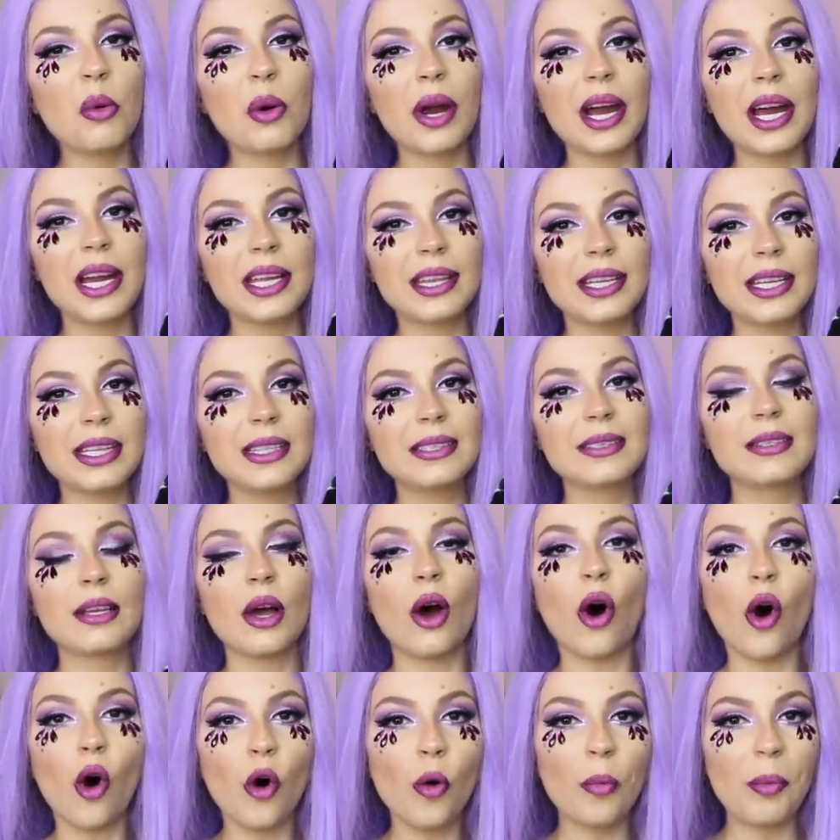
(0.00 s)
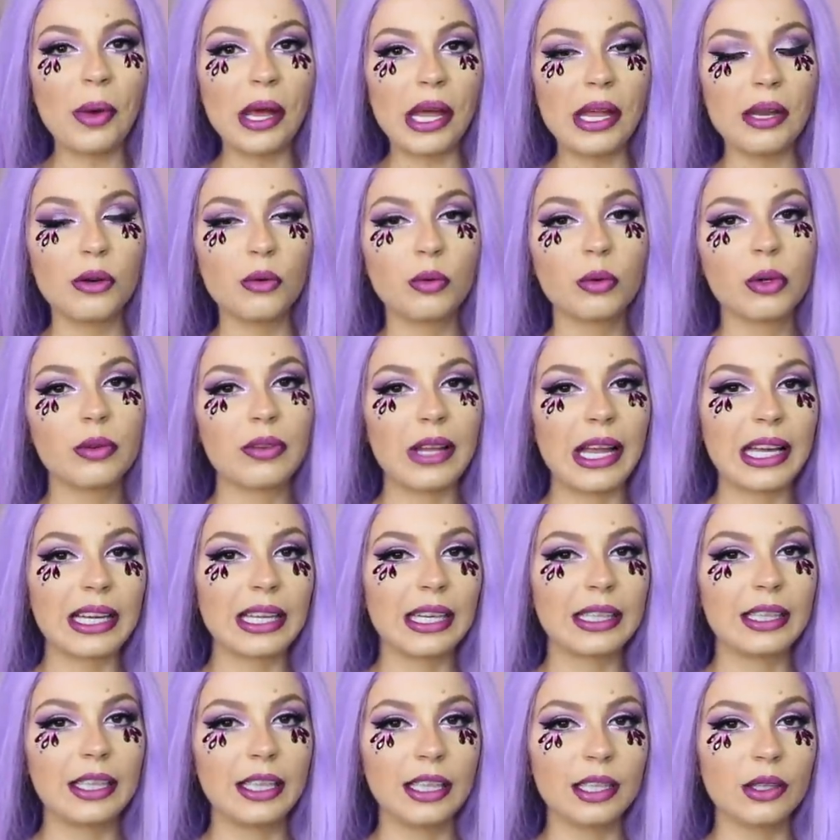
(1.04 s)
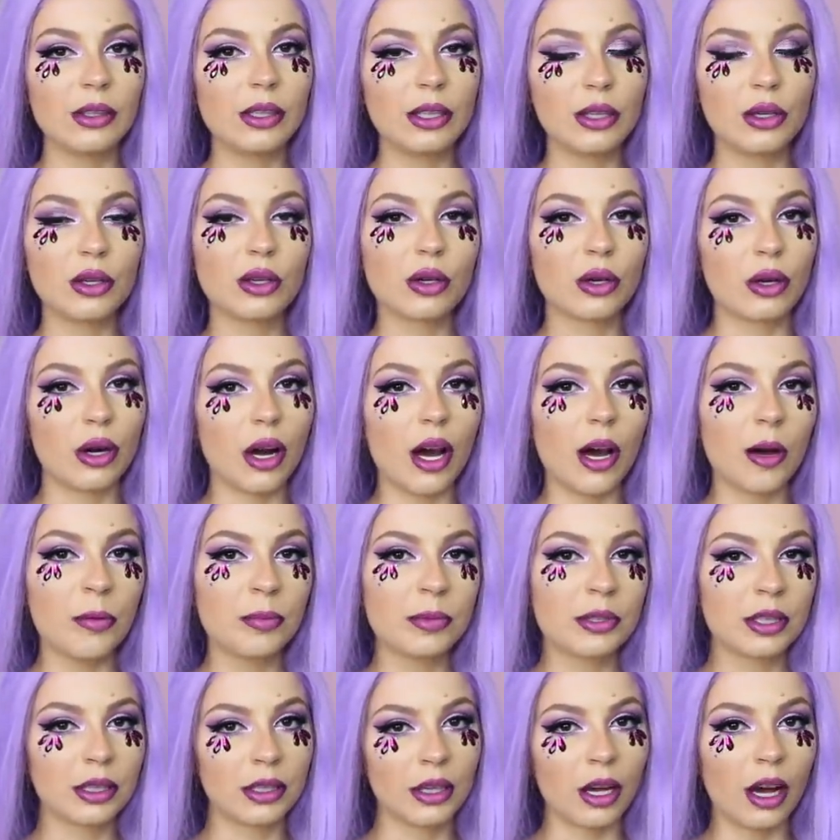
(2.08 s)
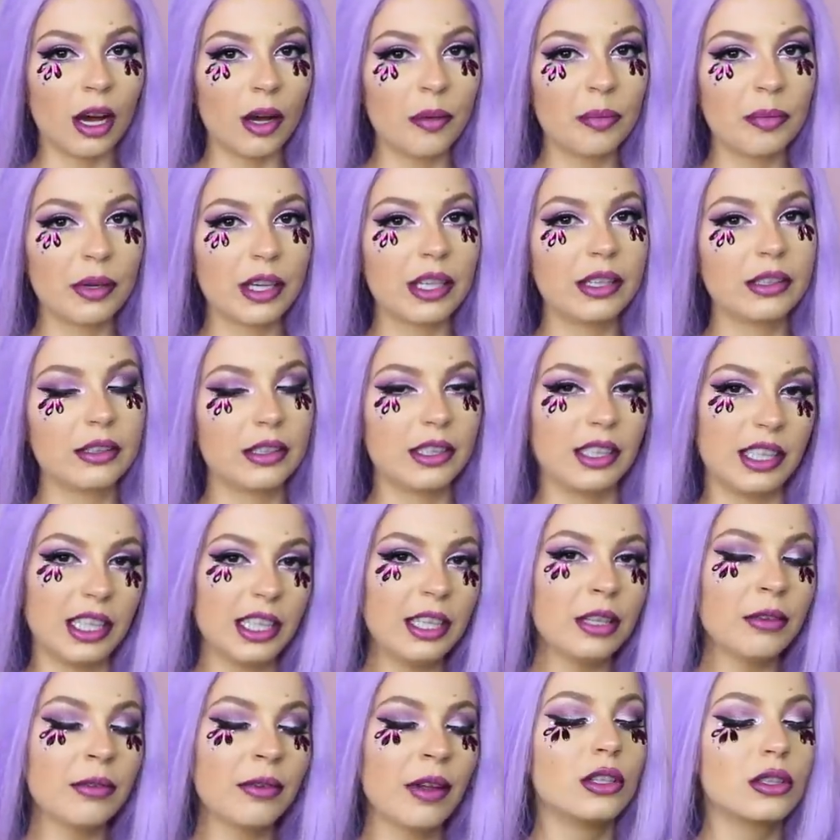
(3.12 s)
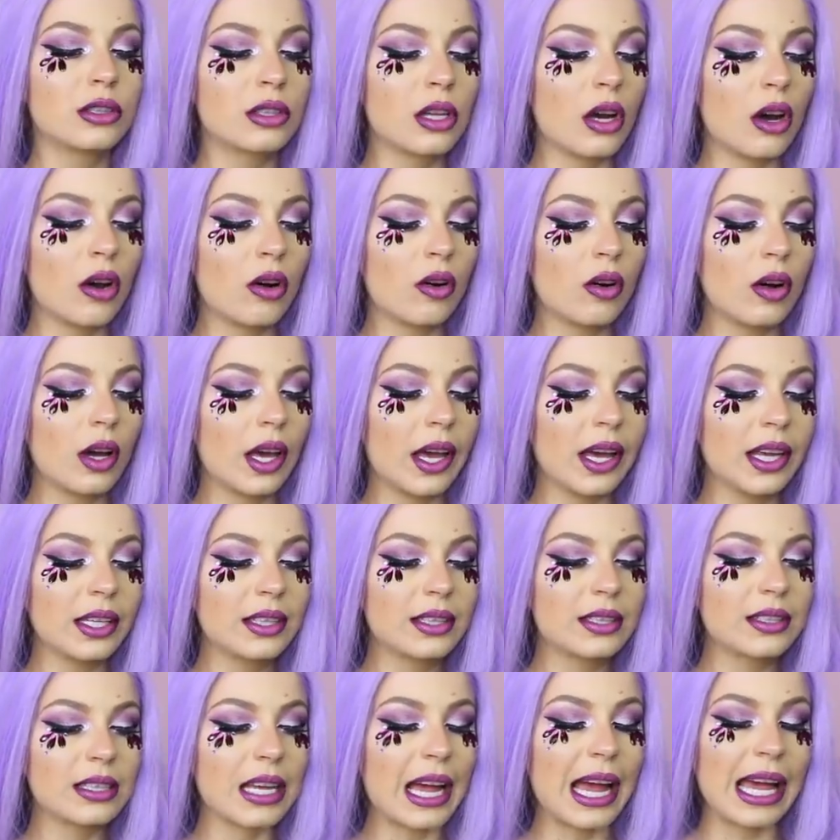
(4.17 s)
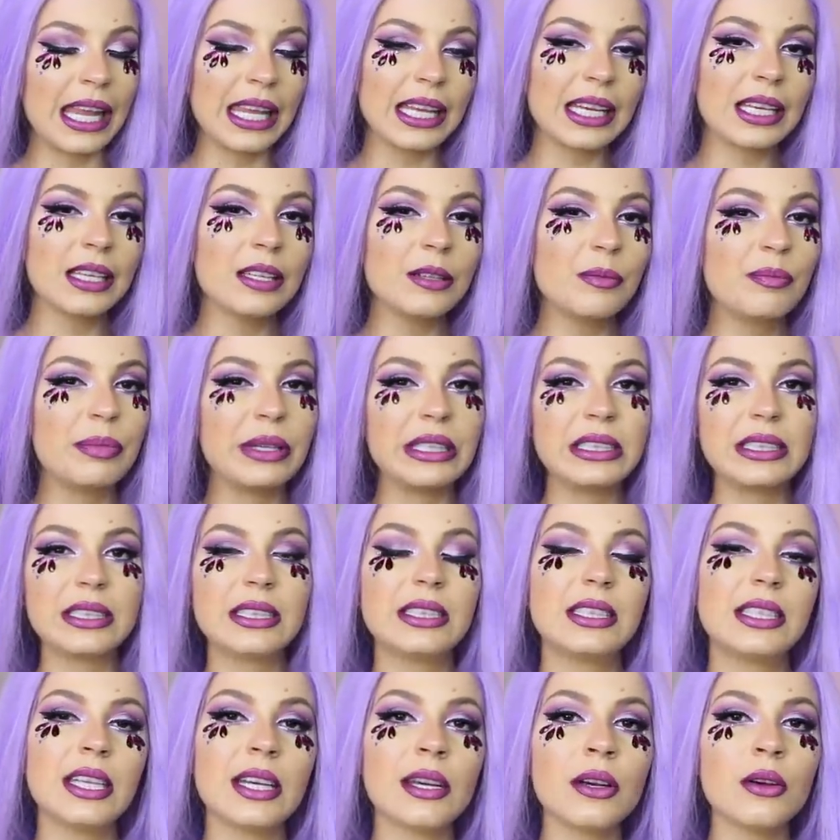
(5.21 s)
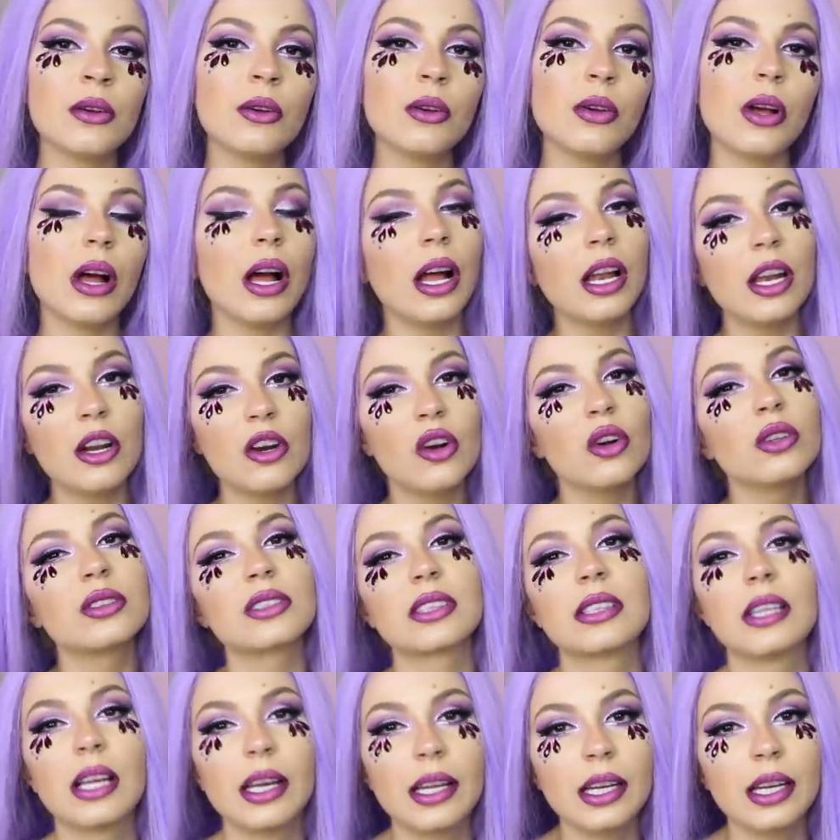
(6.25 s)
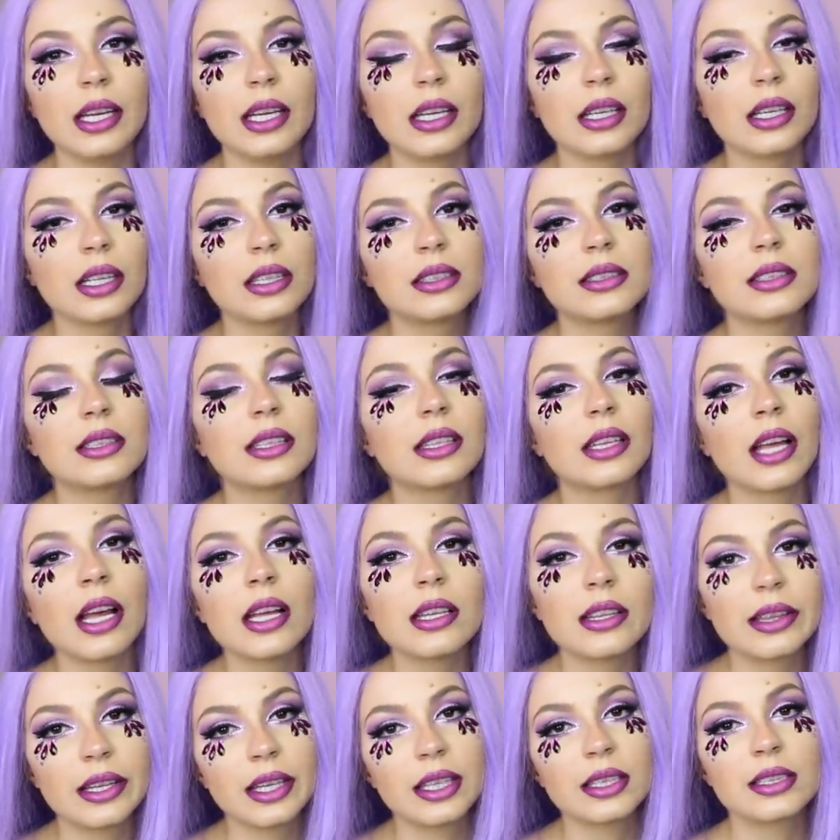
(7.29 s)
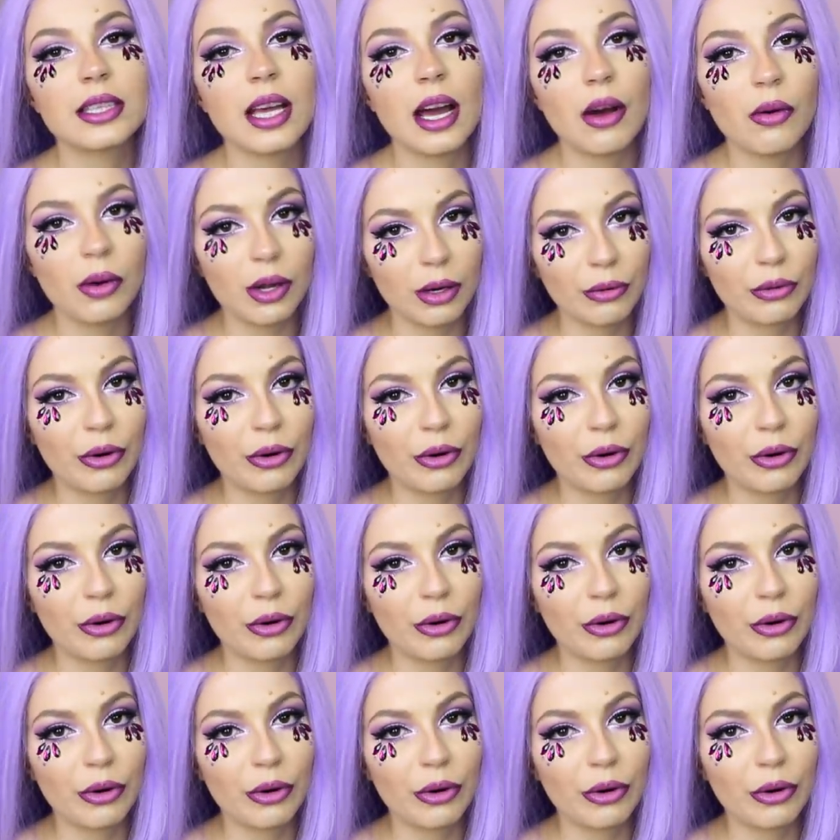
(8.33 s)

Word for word: wear this open with like a cute little cropped top underneath. So it's elegant, but still a little slutty, cause that that's how I